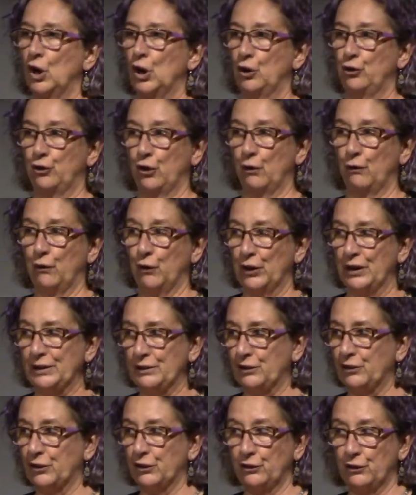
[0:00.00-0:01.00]
So for
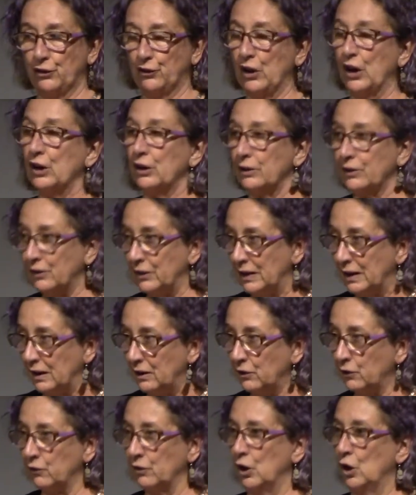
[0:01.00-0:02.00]
instance,
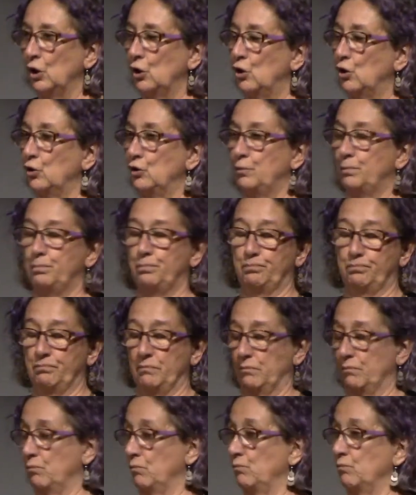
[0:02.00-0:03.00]
Xerxes could
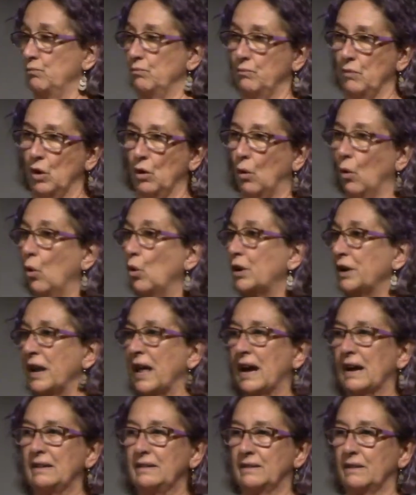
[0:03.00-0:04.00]

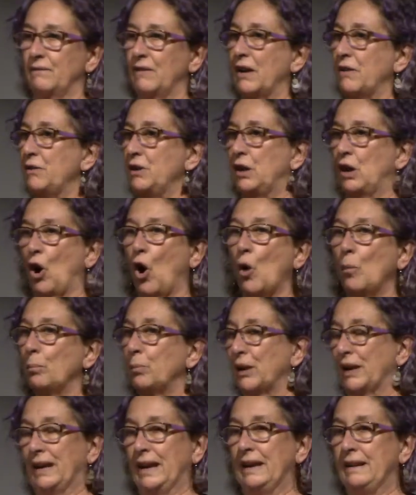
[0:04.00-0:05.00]
organize a very
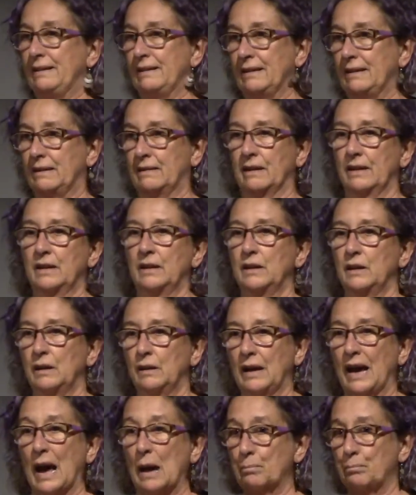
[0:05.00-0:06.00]
complicated
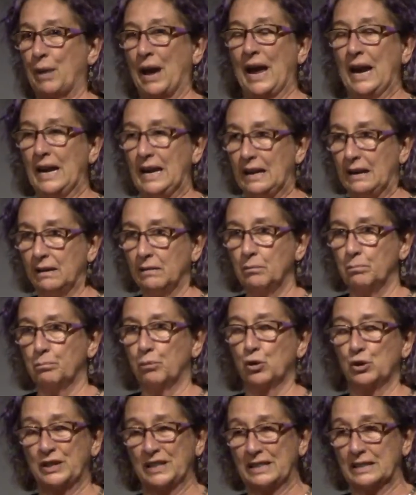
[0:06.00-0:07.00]
campaign,
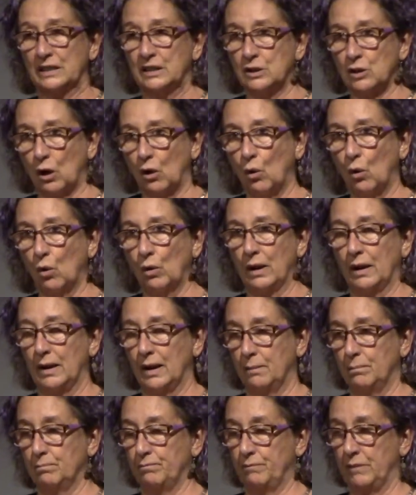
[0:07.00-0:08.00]
put it into,
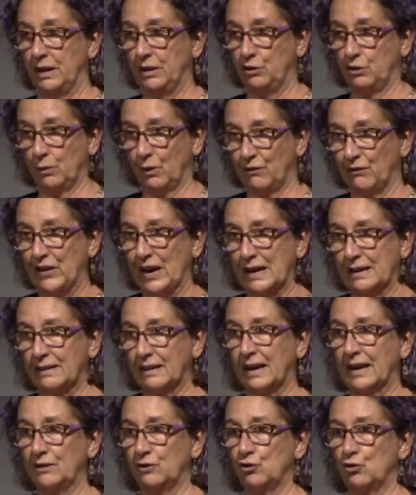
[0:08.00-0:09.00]
um, into effect
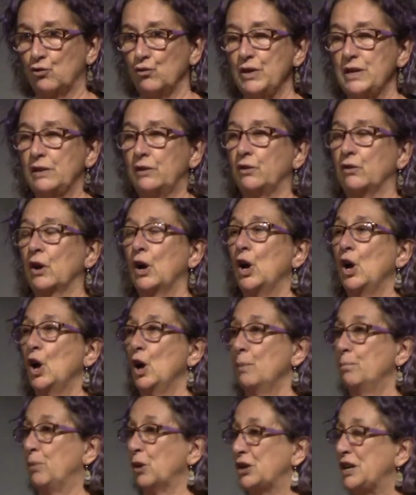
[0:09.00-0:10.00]
against Greece,
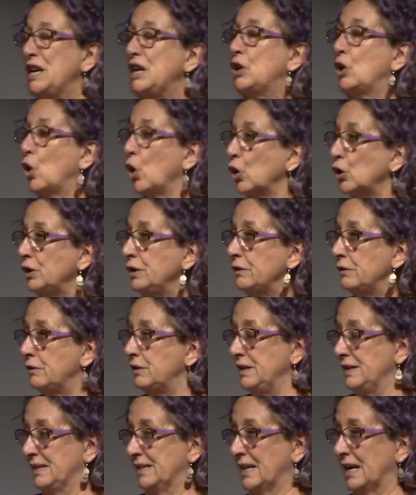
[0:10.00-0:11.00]
but he couldn't
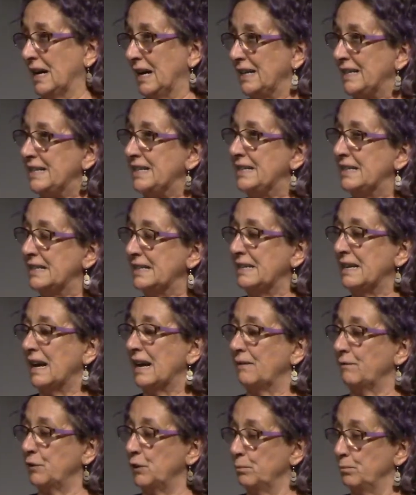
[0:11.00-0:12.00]
decide, he didn't
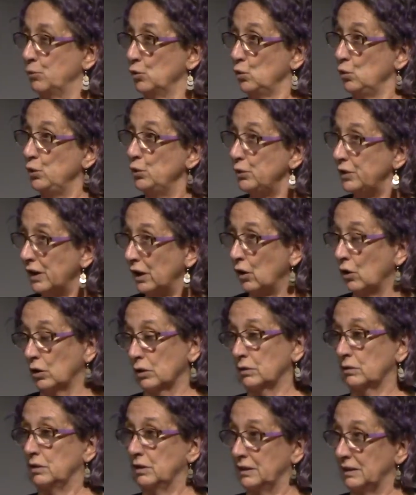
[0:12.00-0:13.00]
have the
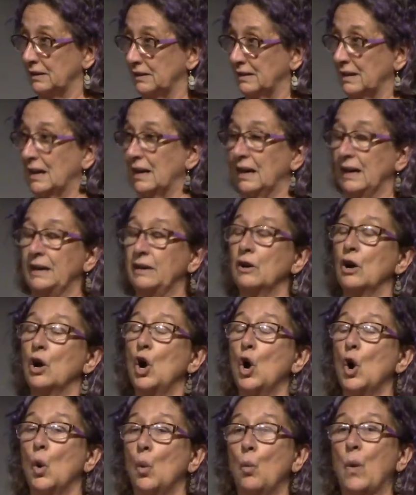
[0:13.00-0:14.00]
bouleutikon to decide
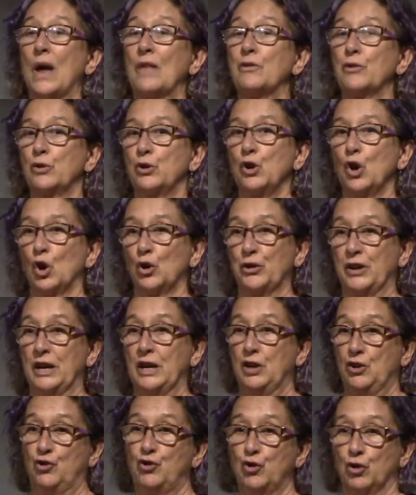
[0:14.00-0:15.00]
whether or not
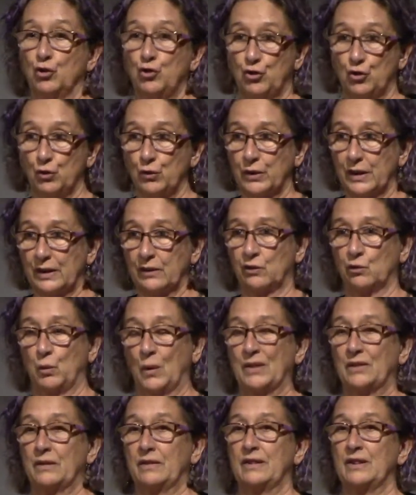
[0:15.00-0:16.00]
he should do this,
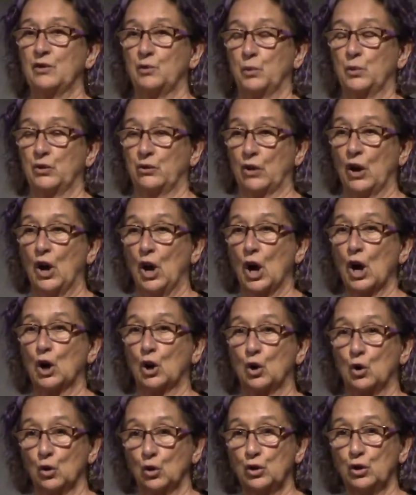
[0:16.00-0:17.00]
whether this was a
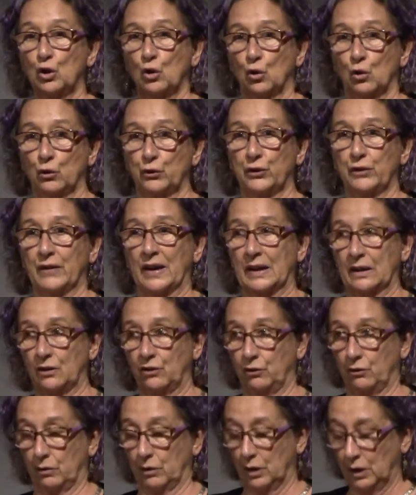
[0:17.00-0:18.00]
good cause of
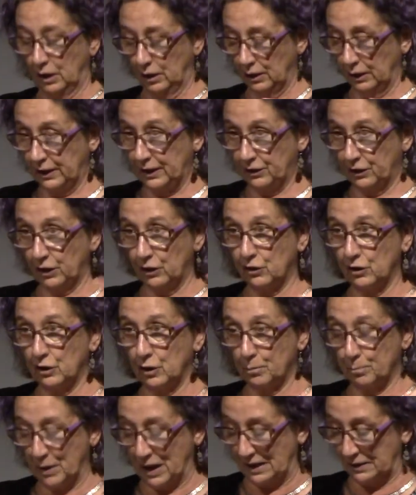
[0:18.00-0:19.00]
action leading to the
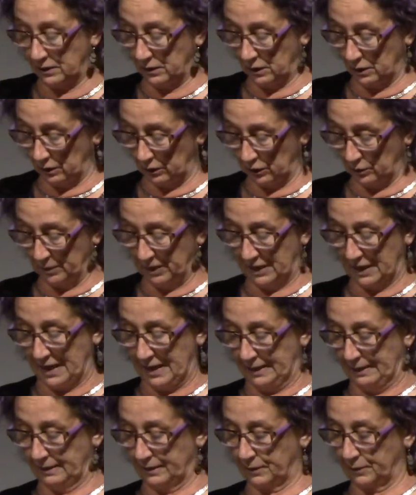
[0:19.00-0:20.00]
best ultimate ends.